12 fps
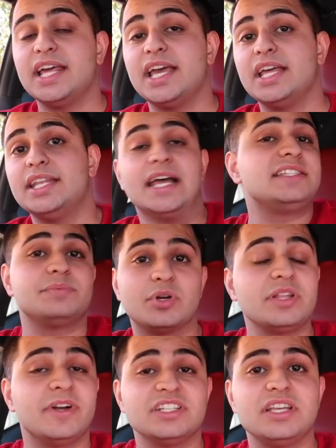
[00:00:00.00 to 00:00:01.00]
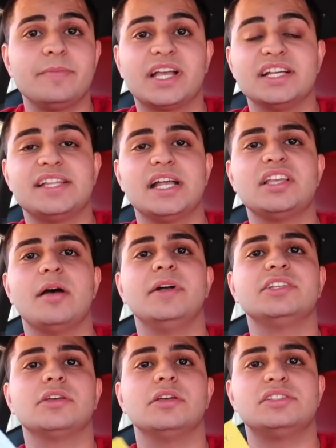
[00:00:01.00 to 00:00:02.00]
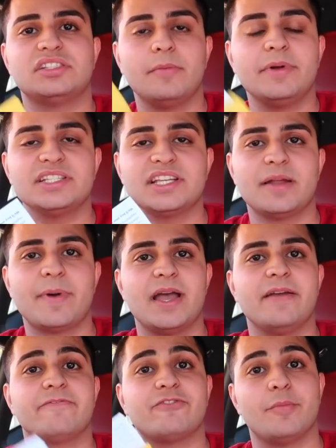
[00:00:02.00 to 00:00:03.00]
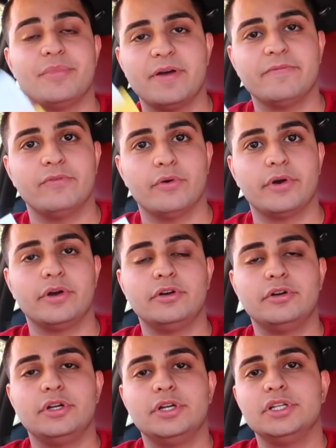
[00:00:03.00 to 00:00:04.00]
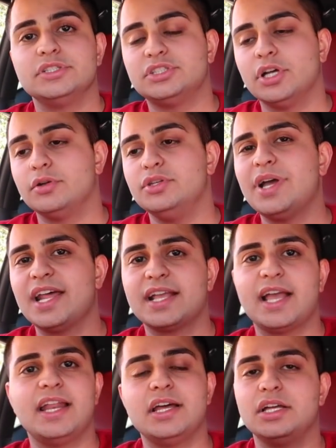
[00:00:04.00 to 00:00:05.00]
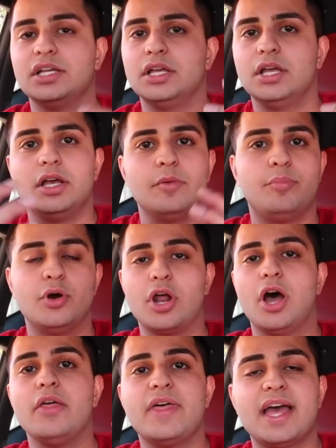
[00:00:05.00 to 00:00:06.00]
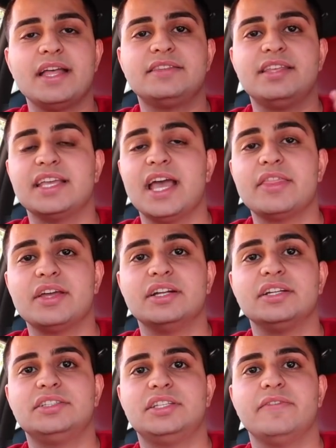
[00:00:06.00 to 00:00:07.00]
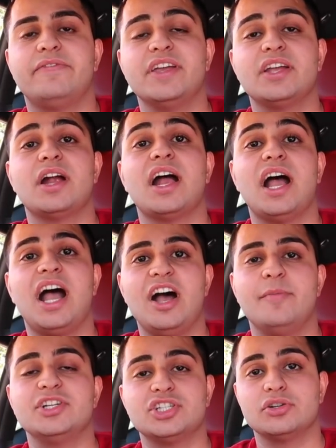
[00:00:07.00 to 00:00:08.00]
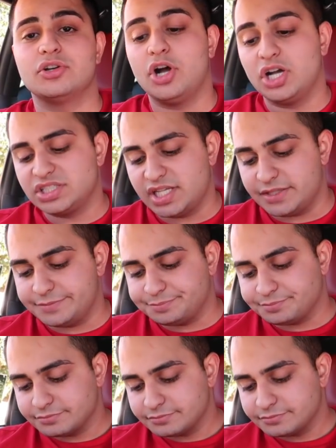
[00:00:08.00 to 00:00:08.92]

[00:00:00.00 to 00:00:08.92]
and that's pretty much it, because that's how much somebody's gonna buy it from them for. So you gotta kind of put all that together to figure out how much it'll cost, and